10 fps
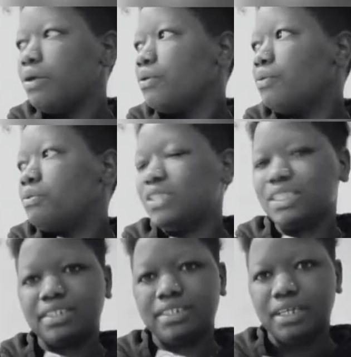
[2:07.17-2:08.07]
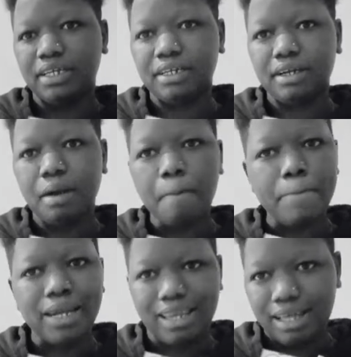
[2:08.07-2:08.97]
You just take
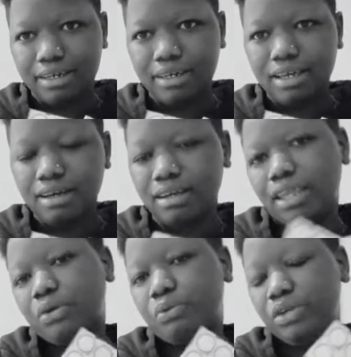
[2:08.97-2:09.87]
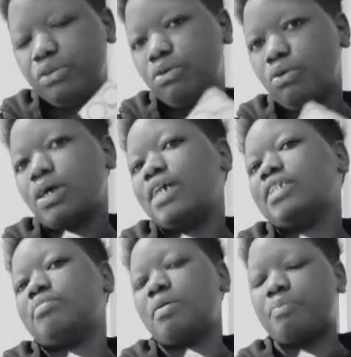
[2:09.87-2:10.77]
blood, like when you look
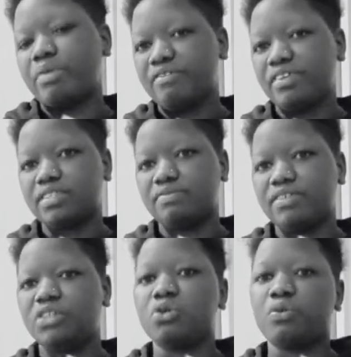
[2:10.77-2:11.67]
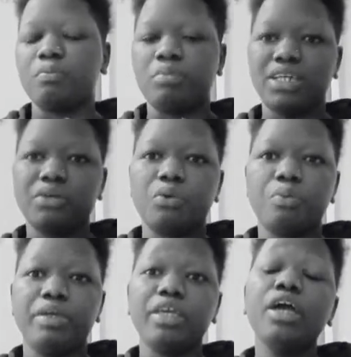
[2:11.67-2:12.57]
at my previous video on blood
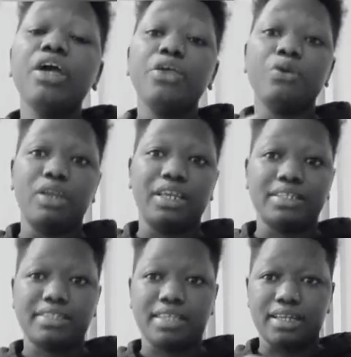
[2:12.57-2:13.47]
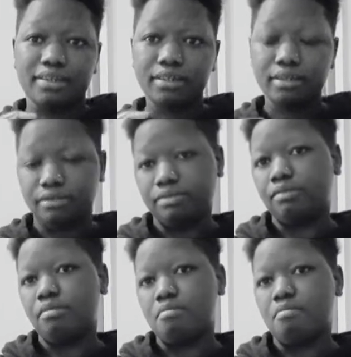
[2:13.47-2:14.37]
grouping, you'll understand
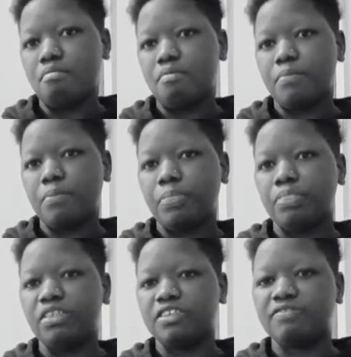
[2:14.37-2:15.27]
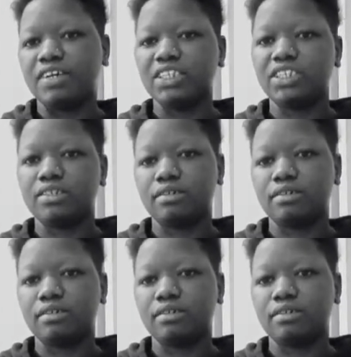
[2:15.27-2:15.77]
this first